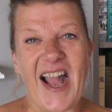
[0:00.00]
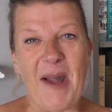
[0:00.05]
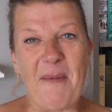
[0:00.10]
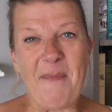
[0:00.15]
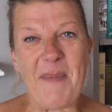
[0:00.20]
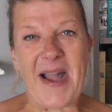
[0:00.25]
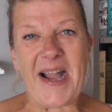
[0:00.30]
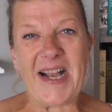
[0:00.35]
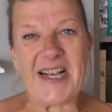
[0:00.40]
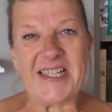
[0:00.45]

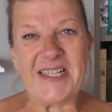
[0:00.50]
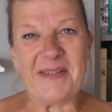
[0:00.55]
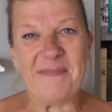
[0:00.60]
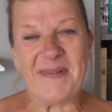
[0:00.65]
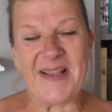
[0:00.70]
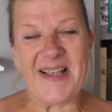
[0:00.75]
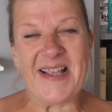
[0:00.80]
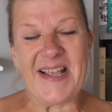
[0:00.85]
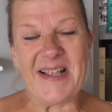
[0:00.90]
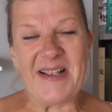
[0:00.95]
back
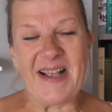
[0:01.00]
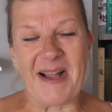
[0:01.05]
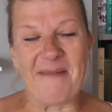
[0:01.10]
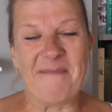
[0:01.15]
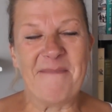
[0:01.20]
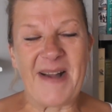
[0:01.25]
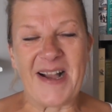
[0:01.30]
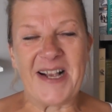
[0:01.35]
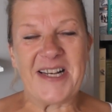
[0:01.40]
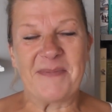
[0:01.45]

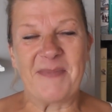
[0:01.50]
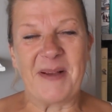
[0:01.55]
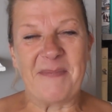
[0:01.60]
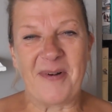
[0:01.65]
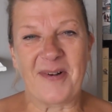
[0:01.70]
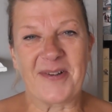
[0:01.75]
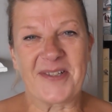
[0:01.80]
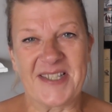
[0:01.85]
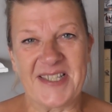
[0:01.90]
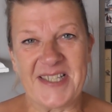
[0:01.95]
to my
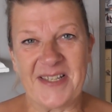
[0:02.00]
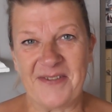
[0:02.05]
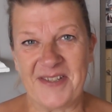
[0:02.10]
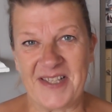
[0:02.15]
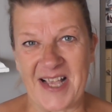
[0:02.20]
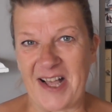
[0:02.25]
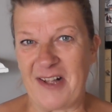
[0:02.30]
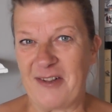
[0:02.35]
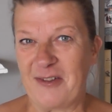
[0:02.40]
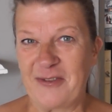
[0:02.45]
positive
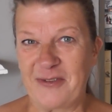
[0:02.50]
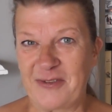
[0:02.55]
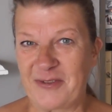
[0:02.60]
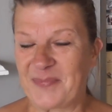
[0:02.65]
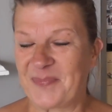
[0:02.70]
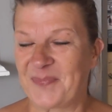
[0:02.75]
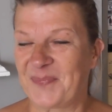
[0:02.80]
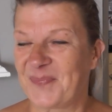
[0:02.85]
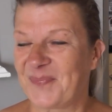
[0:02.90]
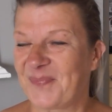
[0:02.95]

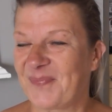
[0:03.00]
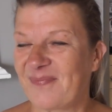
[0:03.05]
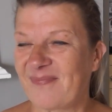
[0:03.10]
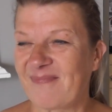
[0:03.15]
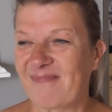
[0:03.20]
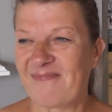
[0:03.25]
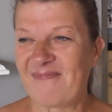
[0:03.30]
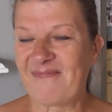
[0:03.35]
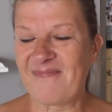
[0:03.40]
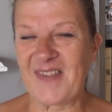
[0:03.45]
self
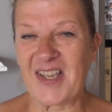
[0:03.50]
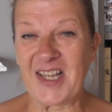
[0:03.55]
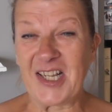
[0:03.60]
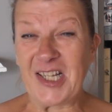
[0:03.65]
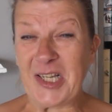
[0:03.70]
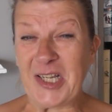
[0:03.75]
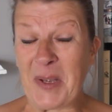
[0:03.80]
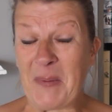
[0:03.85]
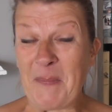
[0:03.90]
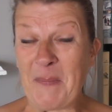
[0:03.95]

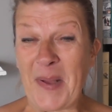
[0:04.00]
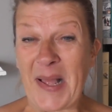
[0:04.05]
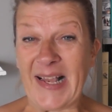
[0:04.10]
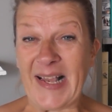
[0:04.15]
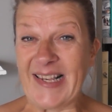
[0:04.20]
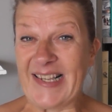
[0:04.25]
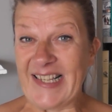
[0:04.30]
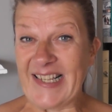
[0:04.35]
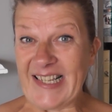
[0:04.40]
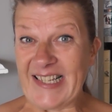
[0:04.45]

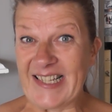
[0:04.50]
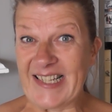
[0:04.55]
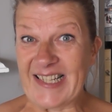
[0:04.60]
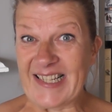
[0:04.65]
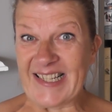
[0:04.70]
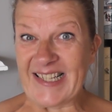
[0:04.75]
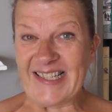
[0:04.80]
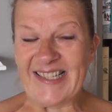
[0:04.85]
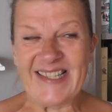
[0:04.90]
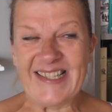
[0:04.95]

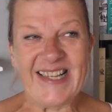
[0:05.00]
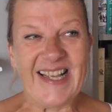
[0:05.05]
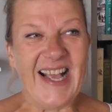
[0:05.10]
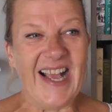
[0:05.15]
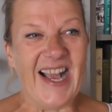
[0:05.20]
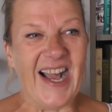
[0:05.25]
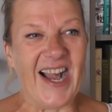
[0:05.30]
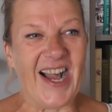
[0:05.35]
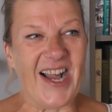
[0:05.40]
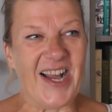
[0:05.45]
completely.
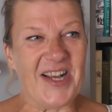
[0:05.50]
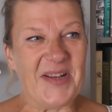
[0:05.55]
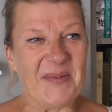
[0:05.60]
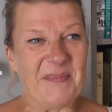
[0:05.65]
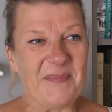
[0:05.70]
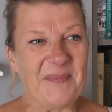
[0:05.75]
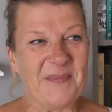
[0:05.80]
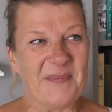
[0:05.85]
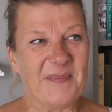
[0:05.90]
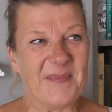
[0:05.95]

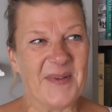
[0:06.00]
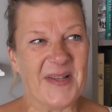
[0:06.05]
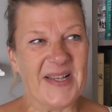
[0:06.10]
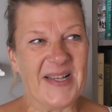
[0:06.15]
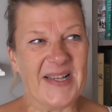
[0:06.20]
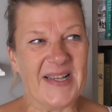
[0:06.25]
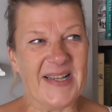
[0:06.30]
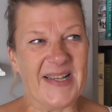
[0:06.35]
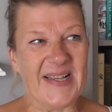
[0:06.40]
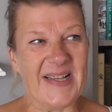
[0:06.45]

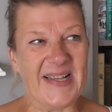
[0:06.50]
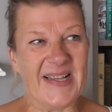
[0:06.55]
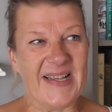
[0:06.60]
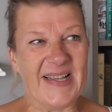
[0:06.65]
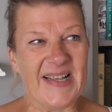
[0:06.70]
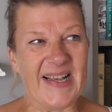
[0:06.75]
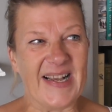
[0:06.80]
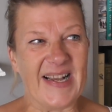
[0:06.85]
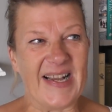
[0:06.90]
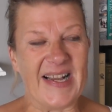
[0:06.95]

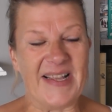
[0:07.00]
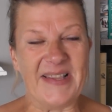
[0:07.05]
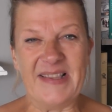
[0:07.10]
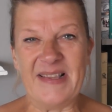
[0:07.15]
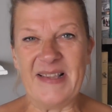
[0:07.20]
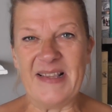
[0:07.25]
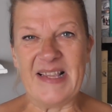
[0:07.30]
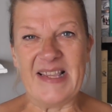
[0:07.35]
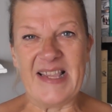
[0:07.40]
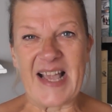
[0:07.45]

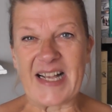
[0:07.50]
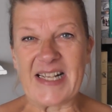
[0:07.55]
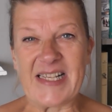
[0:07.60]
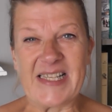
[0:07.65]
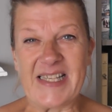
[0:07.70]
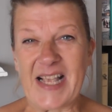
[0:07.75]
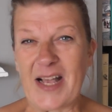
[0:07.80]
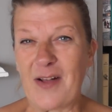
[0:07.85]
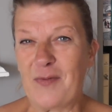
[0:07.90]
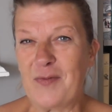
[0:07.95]
That
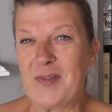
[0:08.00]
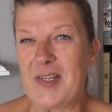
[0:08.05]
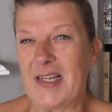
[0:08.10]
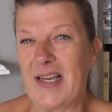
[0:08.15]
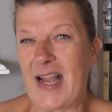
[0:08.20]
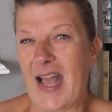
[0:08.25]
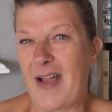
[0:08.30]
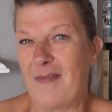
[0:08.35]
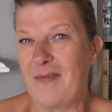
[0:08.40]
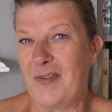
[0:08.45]
self
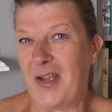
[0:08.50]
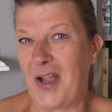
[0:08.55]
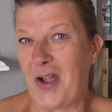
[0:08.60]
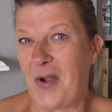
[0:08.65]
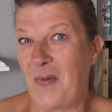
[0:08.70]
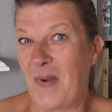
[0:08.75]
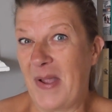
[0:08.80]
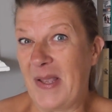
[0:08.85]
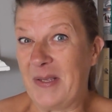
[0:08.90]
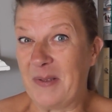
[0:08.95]
didn't ever
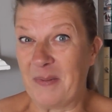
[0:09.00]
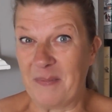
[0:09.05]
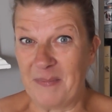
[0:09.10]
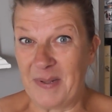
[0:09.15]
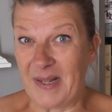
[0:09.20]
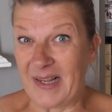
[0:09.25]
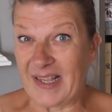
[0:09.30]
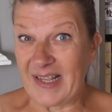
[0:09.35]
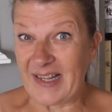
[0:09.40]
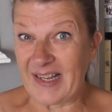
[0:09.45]
go away
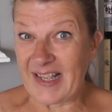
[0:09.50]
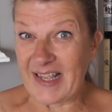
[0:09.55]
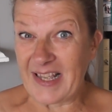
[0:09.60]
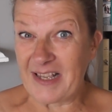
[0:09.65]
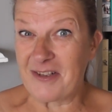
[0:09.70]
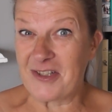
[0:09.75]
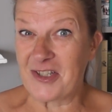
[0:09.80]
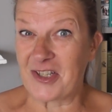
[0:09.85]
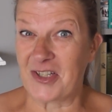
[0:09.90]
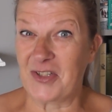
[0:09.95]

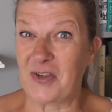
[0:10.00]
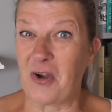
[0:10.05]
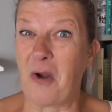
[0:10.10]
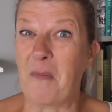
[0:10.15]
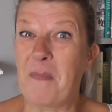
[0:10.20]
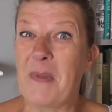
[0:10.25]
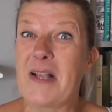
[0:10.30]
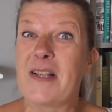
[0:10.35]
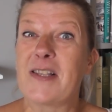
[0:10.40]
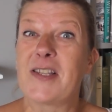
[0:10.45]
completely. It just got
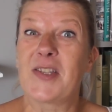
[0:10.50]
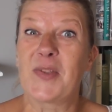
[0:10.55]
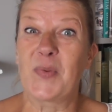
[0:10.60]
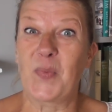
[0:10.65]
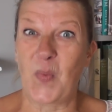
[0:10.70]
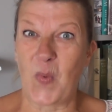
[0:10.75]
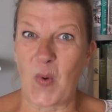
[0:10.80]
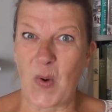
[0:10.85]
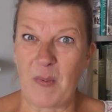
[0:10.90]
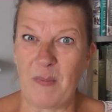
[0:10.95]
a bit
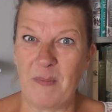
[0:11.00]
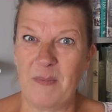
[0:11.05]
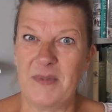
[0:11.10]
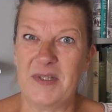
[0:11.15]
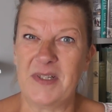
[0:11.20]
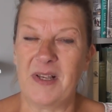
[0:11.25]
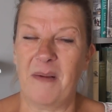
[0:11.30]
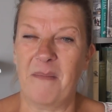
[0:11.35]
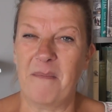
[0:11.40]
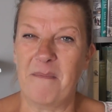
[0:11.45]

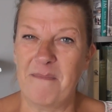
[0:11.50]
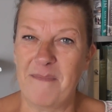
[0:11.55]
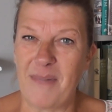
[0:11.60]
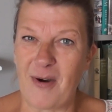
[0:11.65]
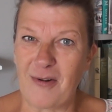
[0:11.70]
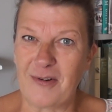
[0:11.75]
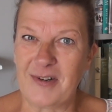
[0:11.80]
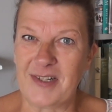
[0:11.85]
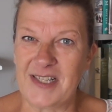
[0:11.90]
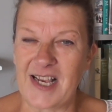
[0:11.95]
swamped and
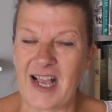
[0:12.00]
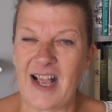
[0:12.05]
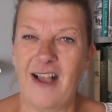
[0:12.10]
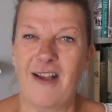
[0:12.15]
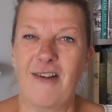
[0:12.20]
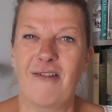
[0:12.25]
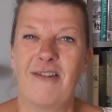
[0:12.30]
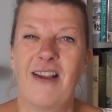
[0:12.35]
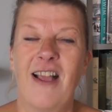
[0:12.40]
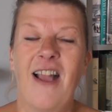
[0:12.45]
bogged
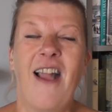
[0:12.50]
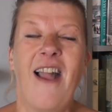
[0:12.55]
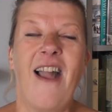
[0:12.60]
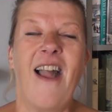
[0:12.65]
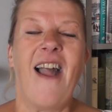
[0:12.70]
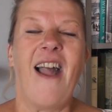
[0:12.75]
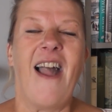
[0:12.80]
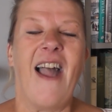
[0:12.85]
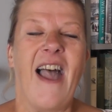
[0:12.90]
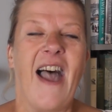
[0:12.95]
down.
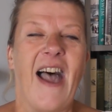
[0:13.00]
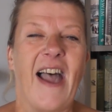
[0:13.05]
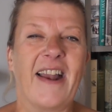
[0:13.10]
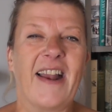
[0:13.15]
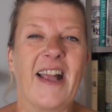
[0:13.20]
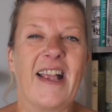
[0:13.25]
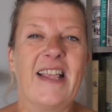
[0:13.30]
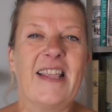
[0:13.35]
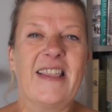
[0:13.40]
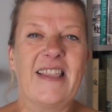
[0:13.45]

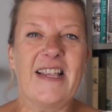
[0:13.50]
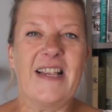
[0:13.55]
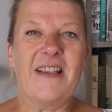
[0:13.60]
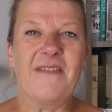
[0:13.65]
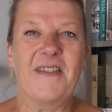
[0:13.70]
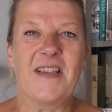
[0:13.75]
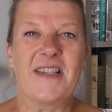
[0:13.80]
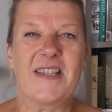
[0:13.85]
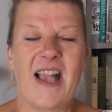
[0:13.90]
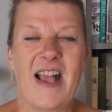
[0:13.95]
And I think
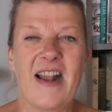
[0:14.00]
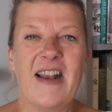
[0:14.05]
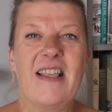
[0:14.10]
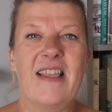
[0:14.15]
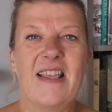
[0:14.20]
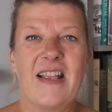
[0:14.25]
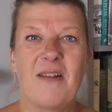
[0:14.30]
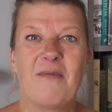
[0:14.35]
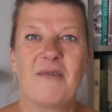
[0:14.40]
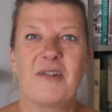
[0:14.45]
if there's
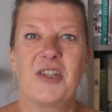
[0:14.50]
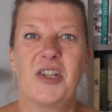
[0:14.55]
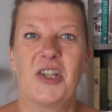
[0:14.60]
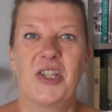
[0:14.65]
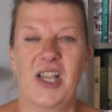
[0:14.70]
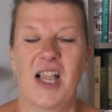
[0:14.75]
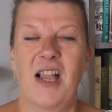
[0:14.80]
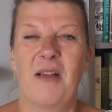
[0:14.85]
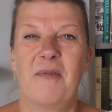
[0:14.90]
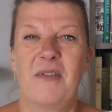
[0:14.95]
anything I want to
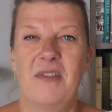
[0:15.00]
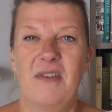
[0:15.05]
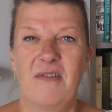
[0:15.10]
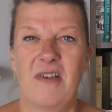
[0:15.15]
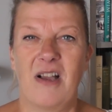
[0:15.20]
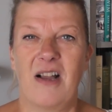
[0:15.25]
share with you